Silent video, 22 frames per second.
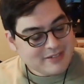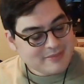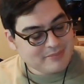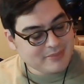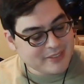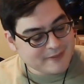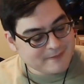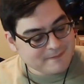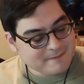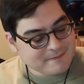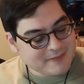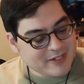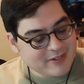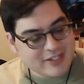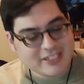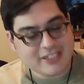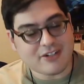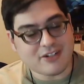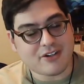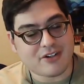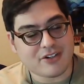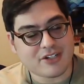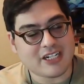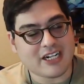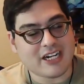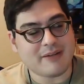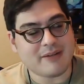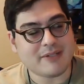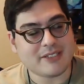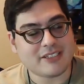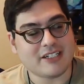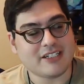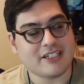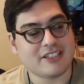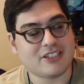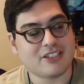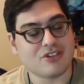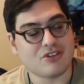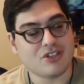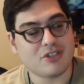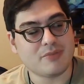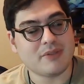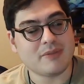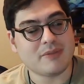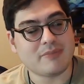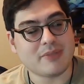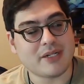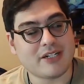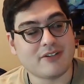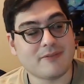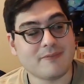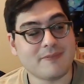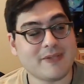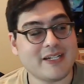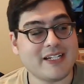but I like the ergonomics on this a little bit better.